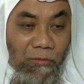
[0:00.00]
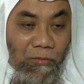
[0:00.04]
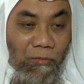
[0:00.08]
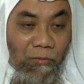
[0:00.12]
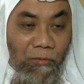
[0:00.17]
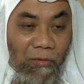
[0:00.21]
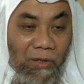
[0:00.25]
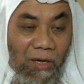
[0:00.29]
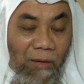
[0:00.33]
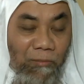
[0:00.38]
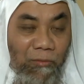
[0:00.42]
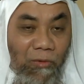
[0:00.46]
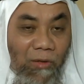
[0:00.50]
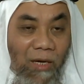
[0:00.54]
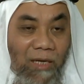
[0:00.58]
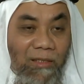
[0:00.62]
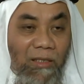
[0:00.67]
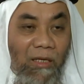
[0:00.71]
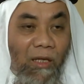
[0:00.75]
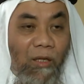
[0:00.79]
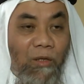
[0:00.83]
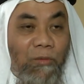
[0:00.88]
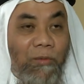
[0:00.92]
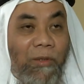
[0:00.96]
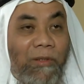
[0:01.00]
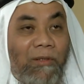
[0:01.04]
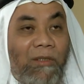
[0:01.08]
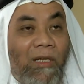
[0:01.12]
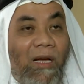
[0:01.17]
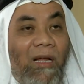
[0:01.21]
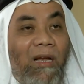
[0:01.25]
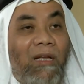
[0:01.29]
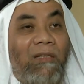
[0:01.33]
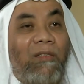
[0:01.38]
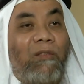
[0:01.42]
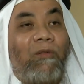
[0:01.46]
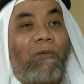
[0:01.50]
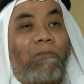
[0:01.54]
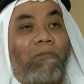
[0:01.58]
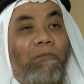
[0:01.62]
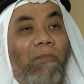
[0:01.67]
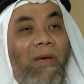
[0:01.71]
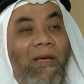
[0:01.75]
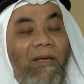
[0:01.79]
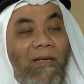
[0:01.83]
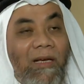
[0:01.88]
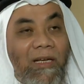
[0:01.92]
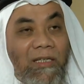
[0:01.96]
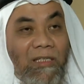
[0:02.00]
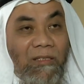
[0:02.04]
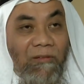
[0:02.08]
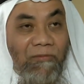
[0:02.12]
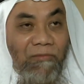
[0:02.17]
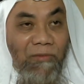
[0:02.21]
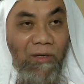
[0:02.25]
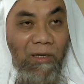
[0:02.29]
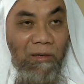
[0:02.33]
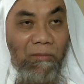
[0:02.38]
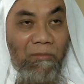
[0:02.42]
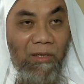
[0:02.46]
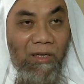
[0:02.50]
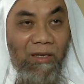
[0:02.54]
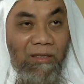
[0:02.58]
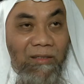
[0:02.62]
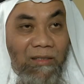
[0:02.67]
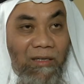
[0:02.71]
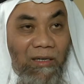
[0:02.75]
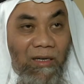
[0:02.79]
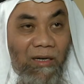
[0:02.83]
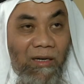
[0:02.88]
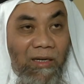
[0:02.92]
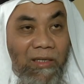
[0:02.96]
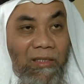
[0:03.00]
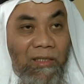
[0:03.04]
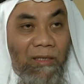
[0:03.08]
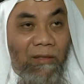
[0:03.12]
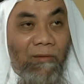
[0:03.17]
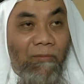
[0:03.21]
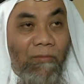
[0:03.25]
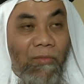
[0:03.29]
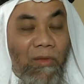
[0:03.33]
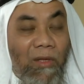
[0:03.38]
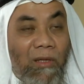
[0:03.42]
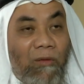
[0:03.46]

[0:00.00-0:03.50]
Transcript: we have to ask Allah subhanahu wa ta'ala to make us firm in the religion,